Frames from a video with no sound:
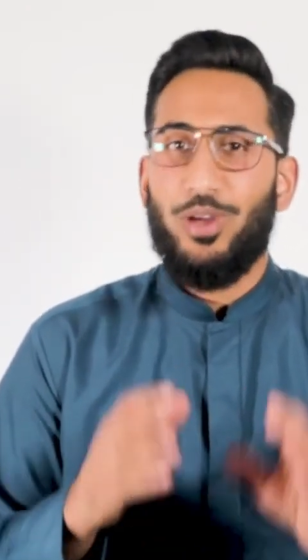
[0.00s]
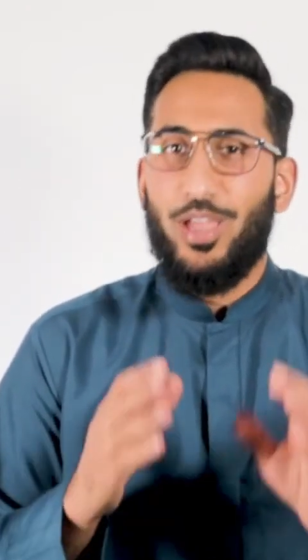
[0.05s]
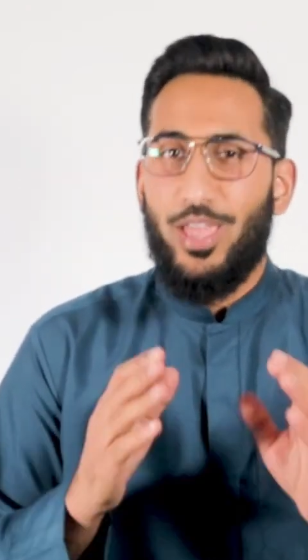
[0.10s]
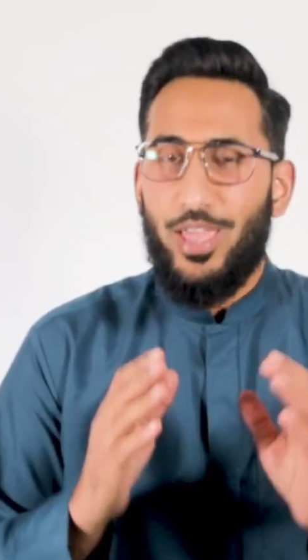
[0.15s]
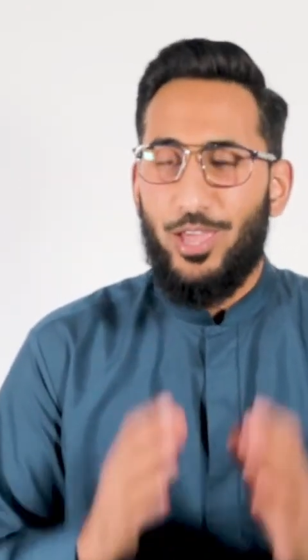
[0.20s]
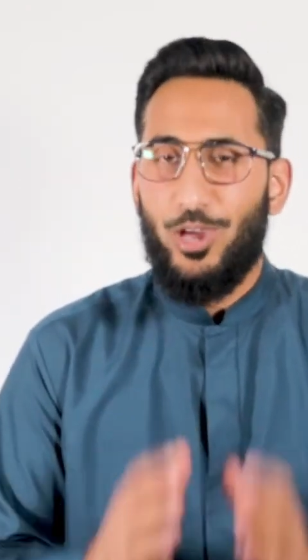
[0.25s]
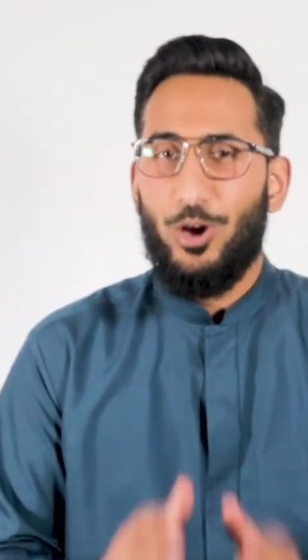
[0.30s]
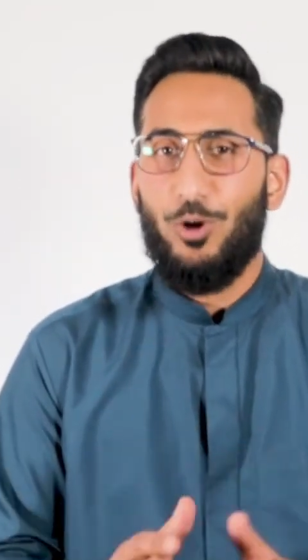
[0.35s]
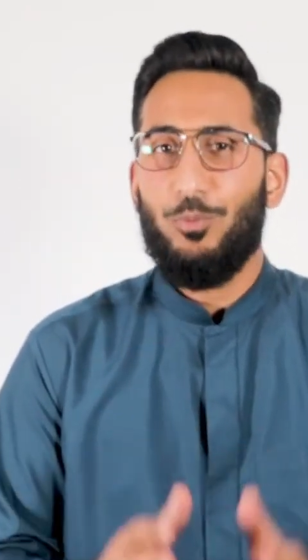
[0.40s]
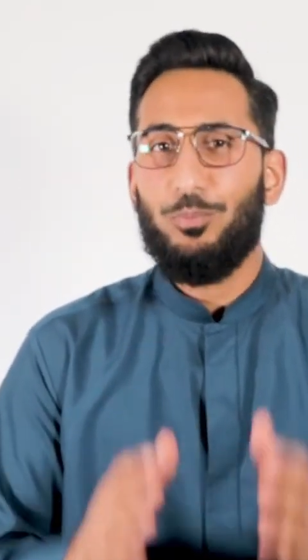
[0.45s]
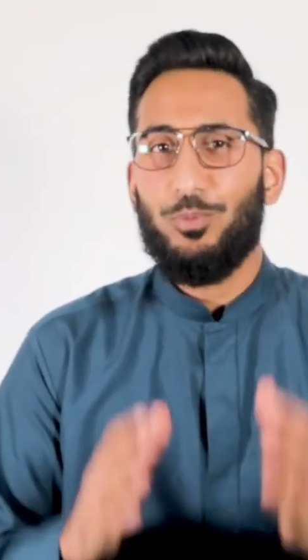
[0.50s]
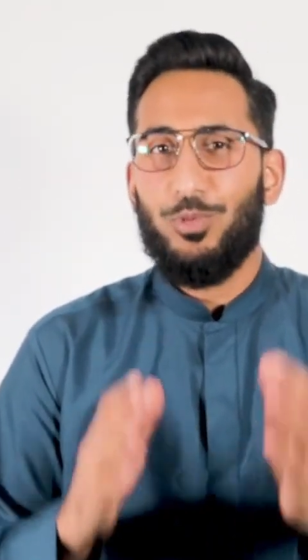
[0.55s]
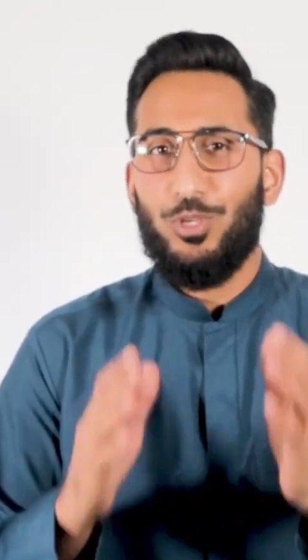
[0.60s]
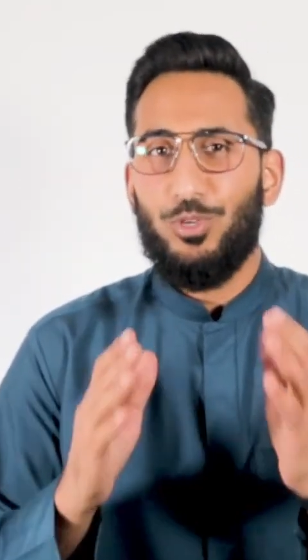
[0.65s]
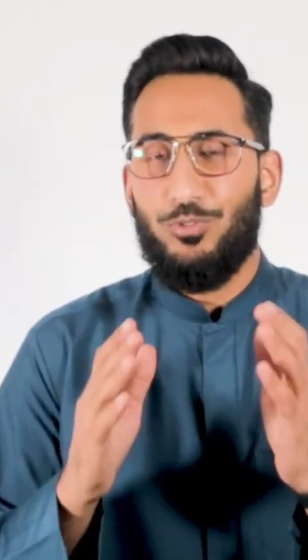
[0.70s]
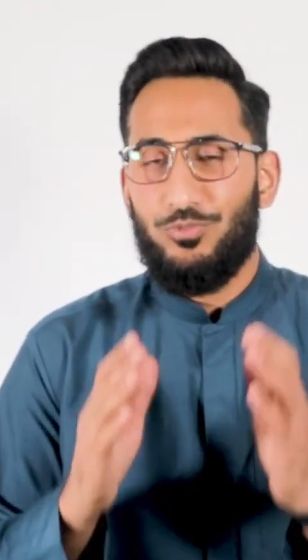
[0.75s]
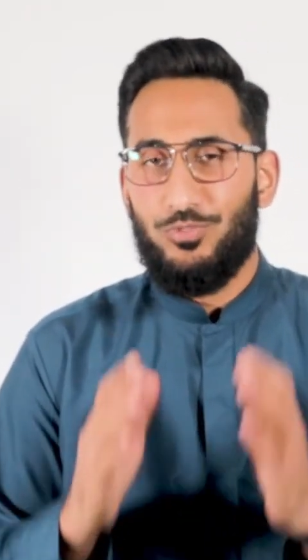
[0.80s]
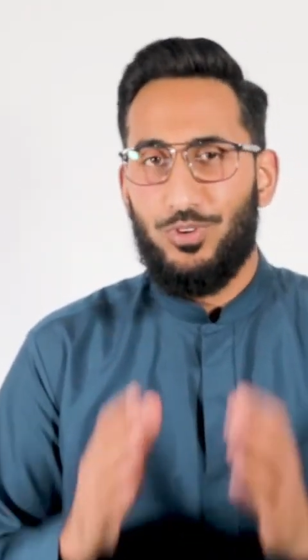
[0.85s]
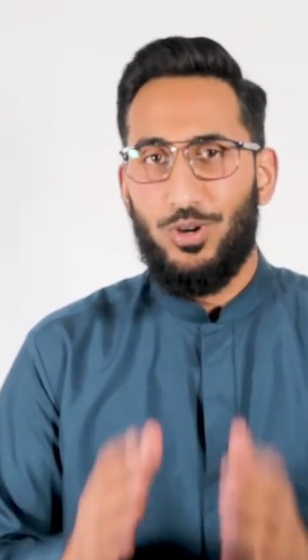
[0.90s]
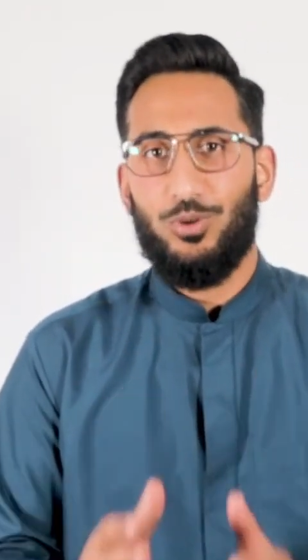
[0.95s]
help
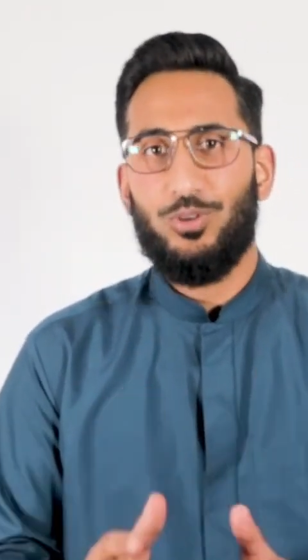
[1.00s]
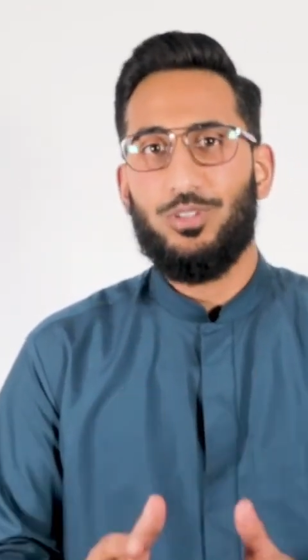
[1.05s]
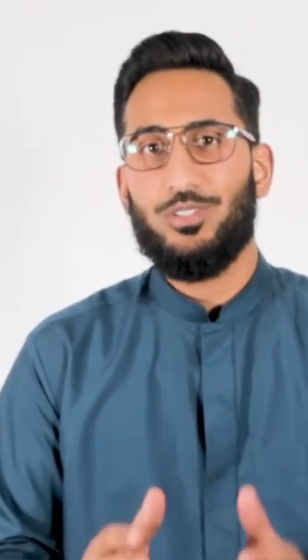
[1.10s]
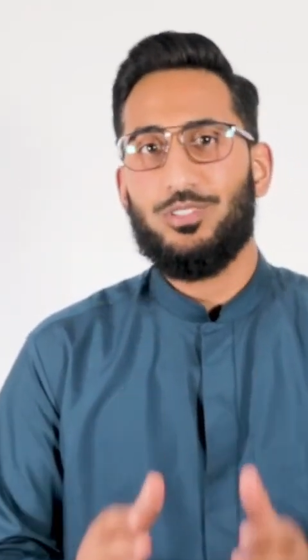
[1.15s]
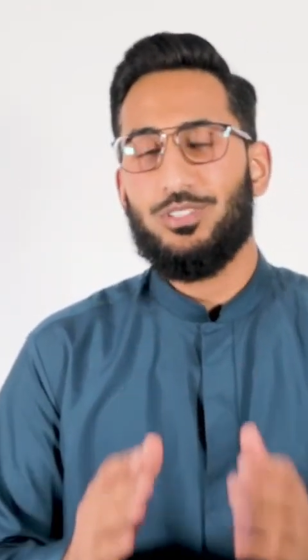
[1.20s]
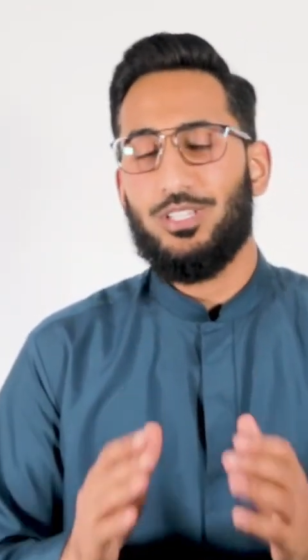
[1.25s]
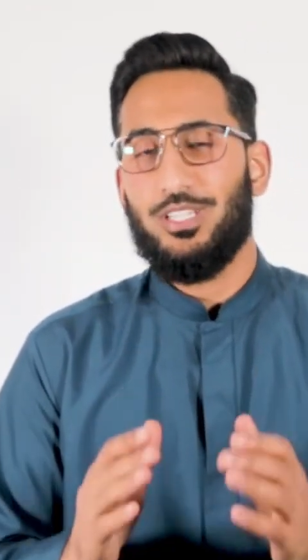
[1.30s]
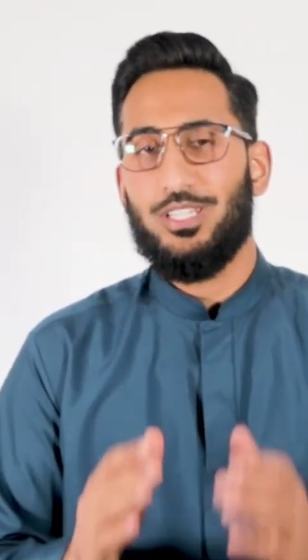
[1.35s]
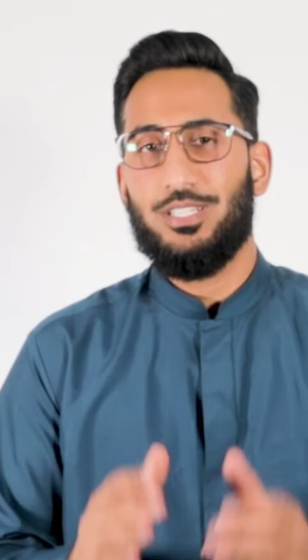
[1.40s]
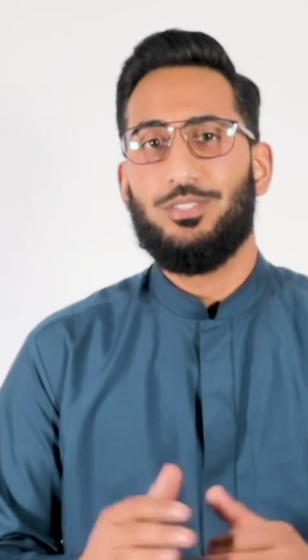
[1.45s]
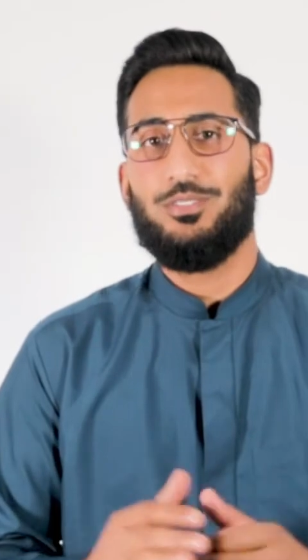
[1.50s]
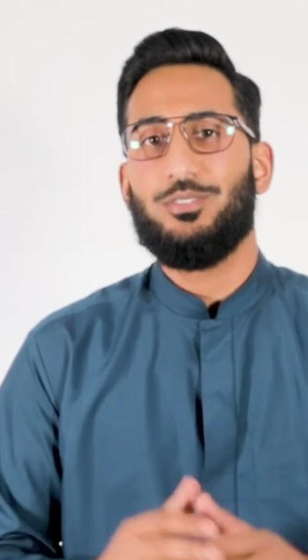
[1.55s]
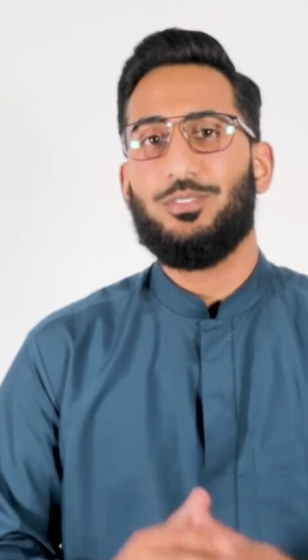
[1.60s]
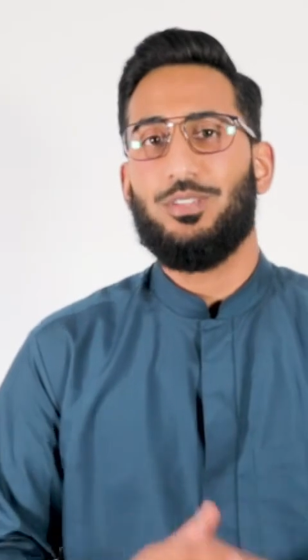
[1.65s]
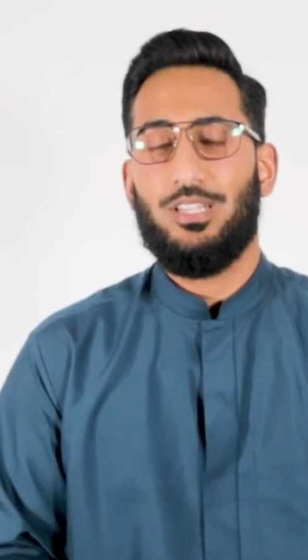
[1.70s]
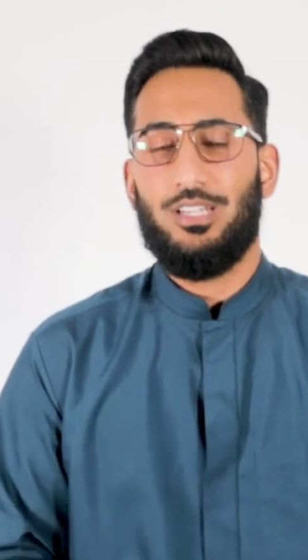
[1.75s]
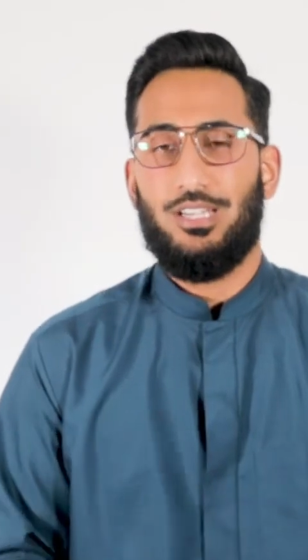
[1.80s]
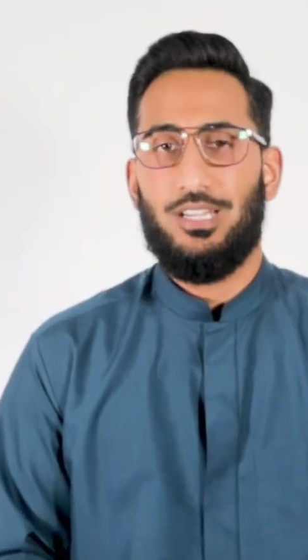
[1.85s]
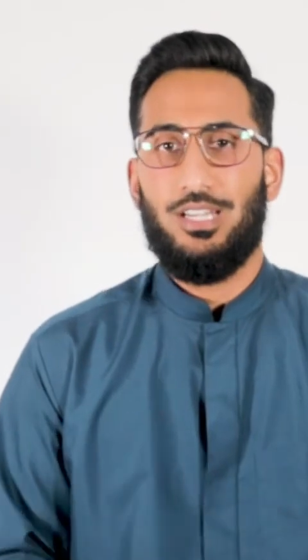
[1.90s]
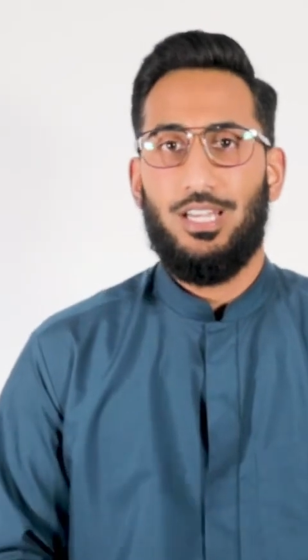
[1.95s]
you focus in
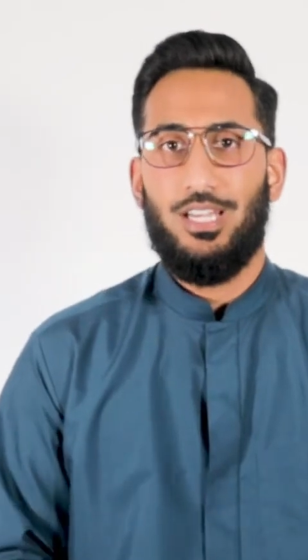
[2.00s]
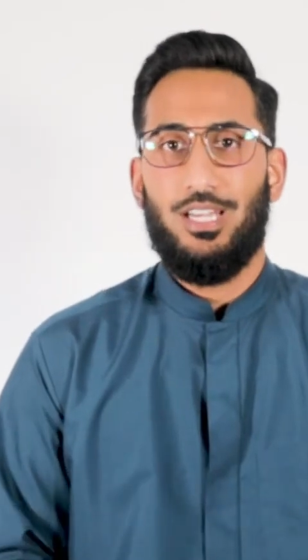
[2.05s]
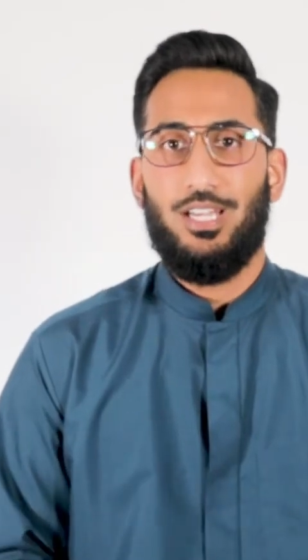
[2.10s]
salah